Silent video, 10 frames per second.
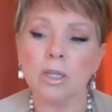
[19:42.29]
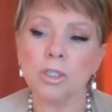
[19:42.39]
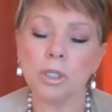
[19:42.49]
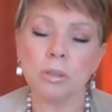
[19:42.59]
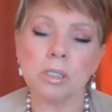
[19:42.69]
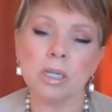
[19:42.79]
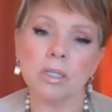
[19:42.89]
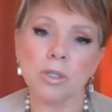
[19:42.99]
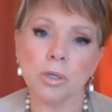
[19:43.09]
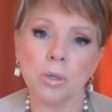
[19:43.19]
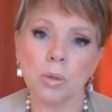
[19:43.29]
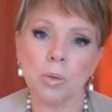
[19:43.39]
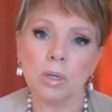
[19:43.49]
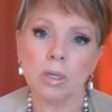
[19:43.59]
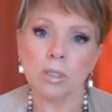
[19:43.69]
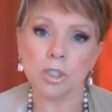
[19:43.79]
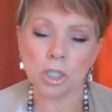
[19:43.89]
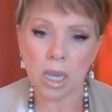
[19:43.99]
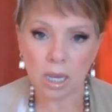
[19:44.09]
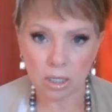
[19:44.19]
choosing to
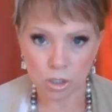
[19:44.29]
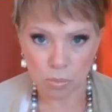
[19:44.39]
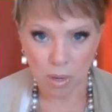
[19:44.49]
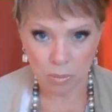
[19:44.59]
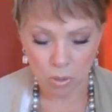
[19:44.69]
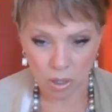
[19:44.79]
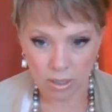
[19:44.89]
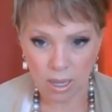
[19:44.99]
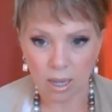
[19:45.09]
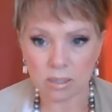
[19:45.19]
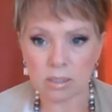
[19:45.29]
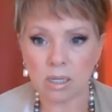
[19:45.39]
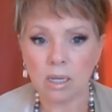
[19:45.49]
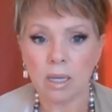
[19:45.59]
change my broadcast.